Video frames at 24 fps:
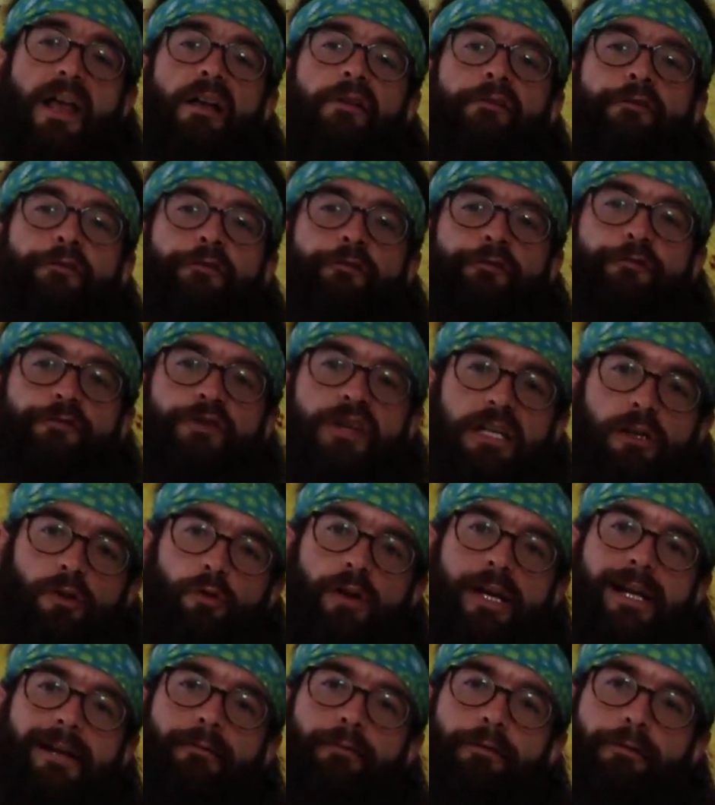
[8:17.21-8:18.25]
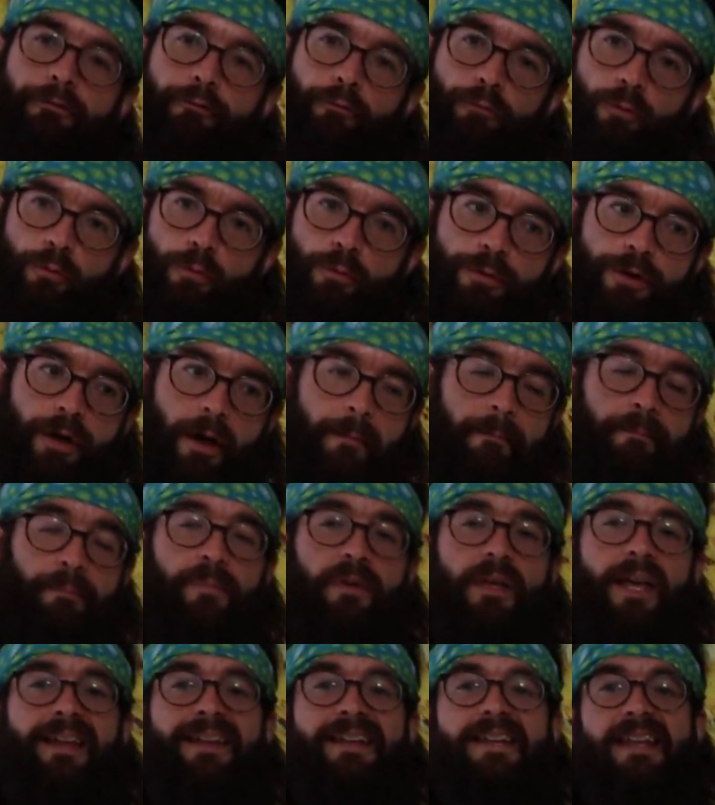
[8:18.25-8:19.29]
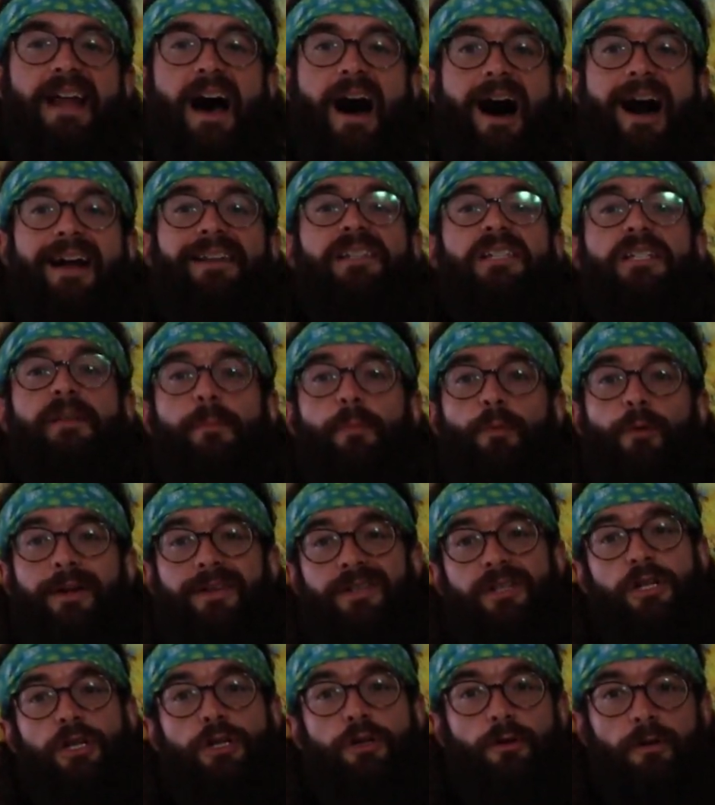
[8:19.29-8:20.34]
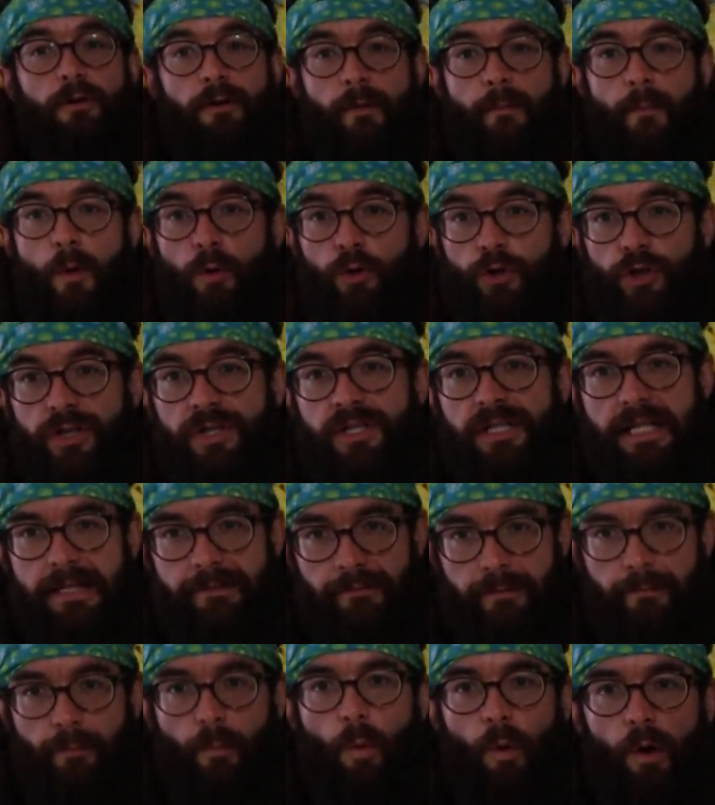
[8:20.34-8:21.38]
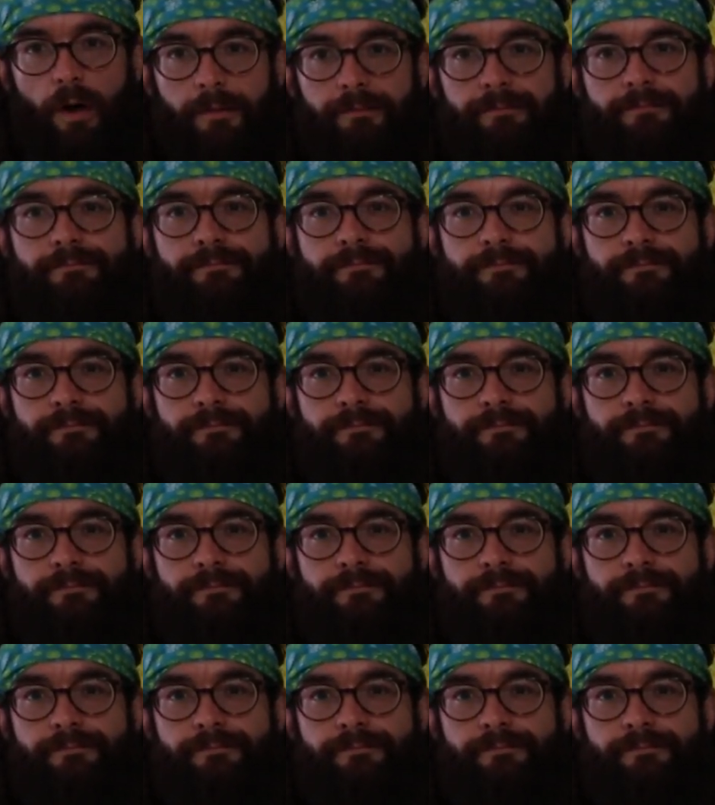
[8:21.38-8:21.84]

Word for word: feeling through them, not suppressing your emotions even more.